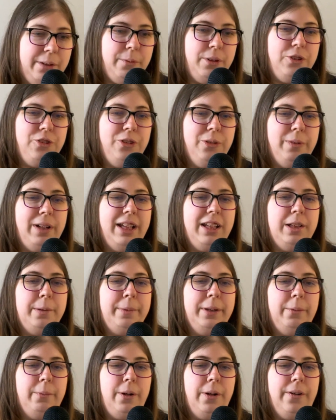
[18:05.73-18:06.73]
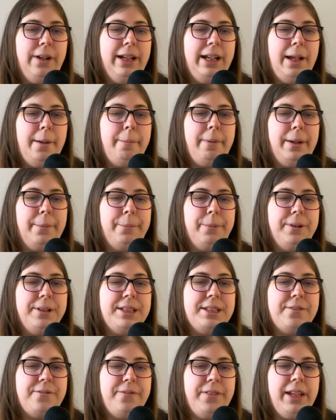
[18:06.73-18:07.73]
Would you rather be woken up by
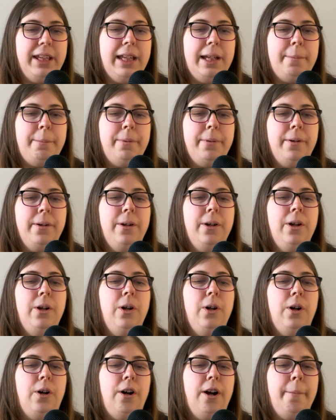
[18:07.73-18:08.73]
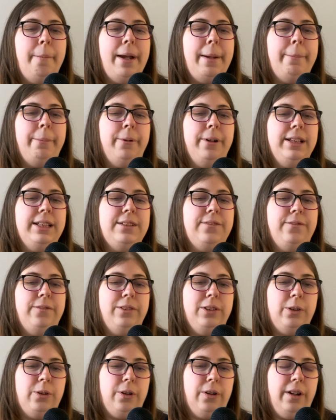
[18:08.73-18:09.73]
Prince Philip or by Prince
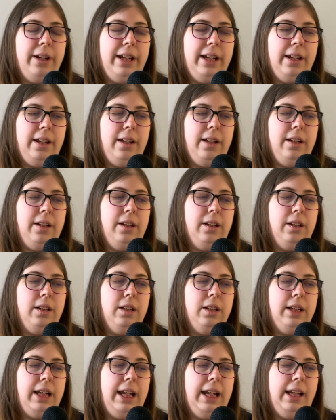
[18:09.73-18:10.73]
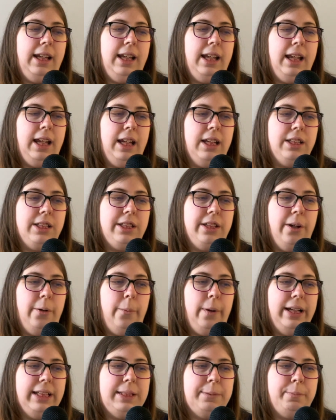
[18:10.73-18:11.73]
Florian, aka Snow
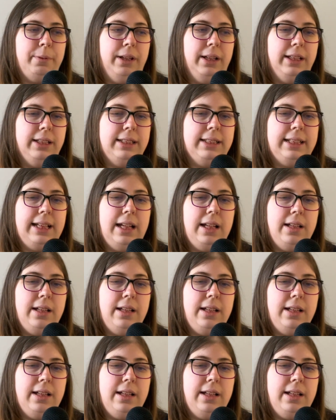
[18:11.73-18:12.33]
White's prince?